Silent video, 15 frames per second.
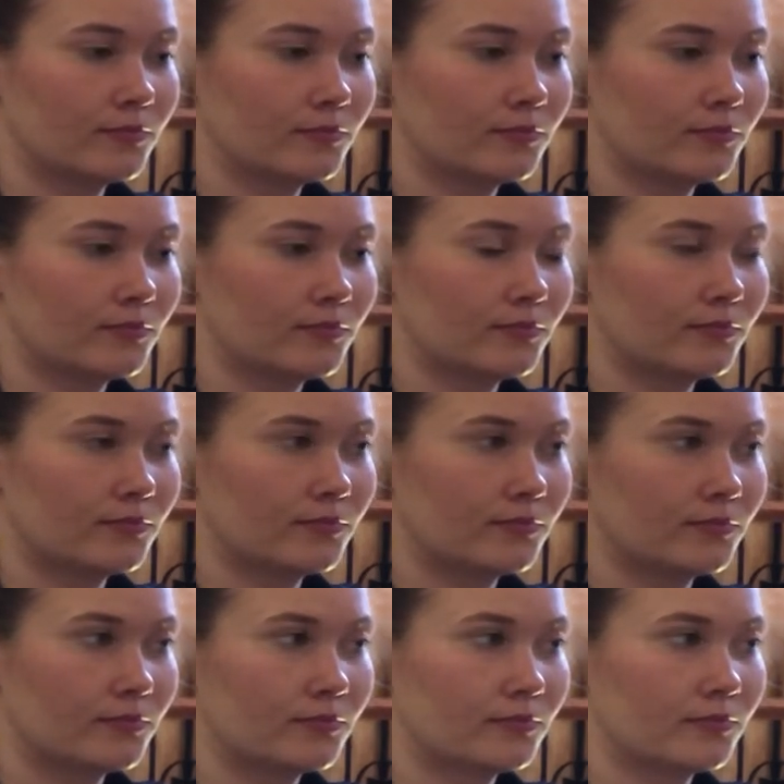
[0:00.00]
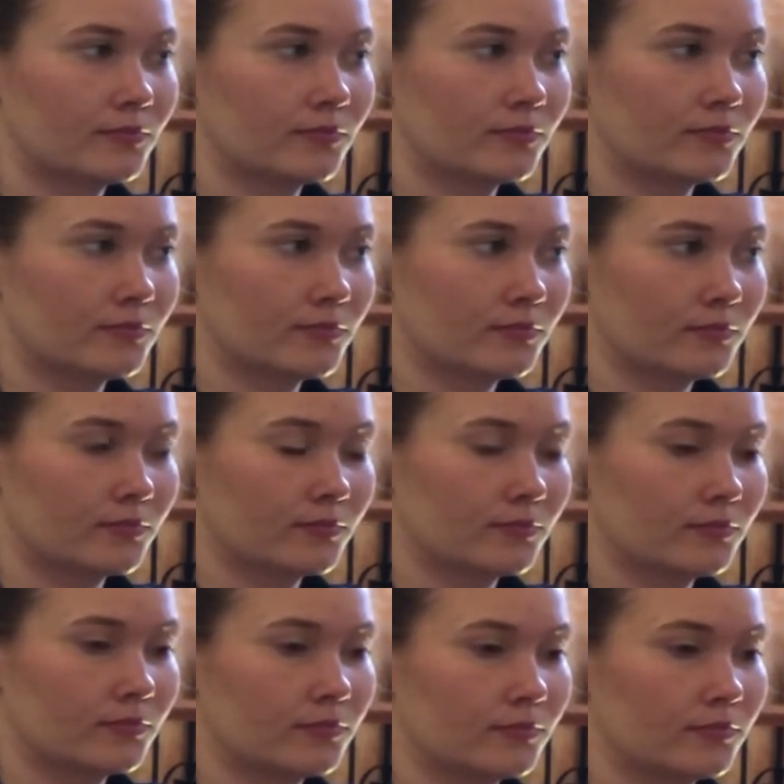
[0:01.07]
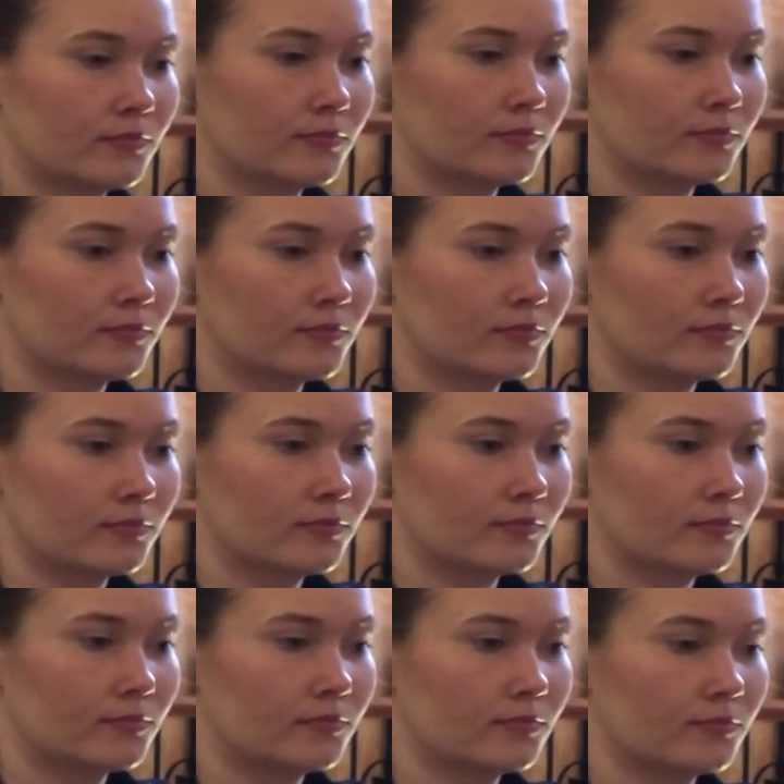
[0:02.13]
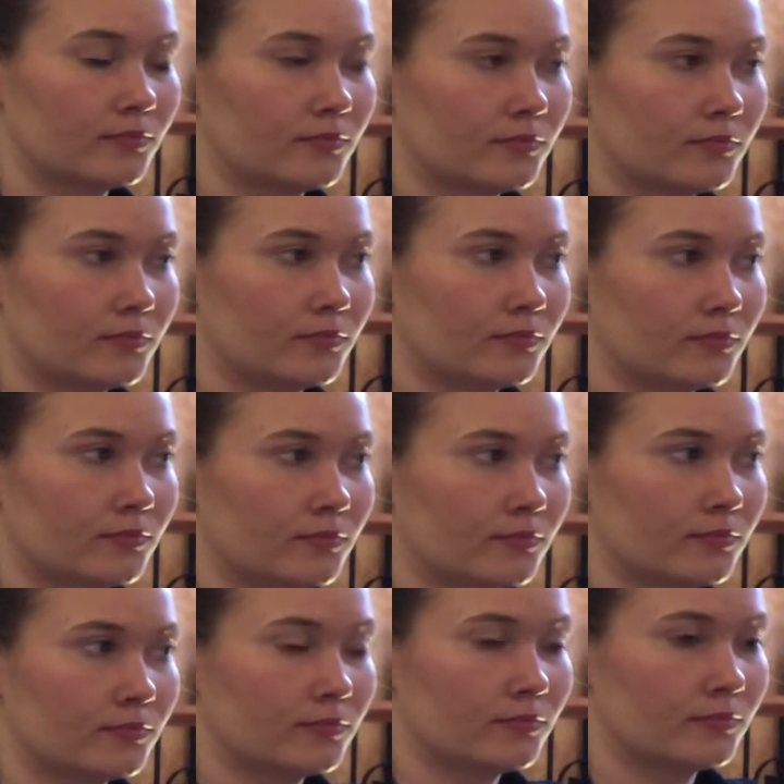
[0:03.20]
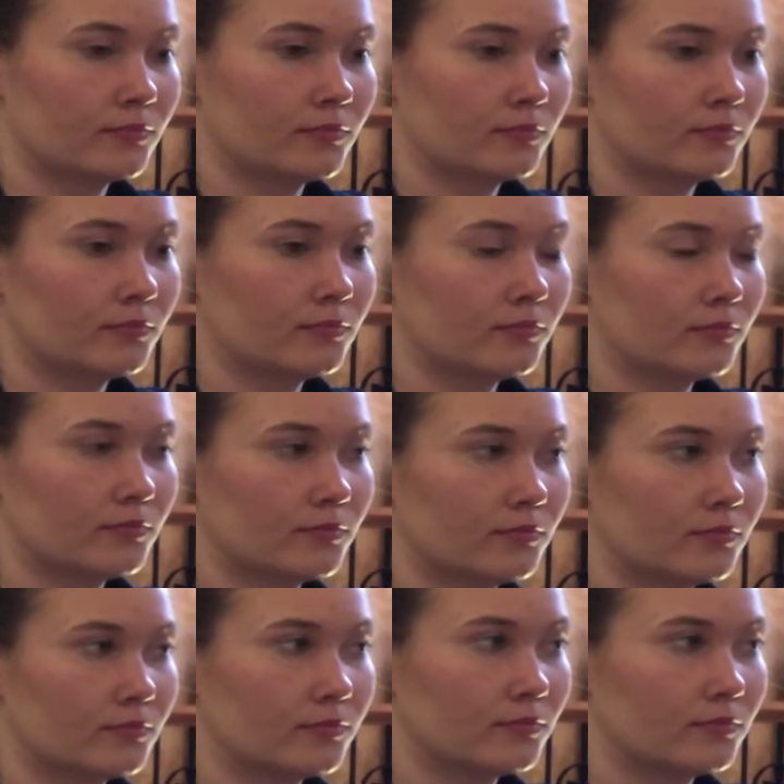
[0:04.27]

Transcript: No words are spoken by the person on screen.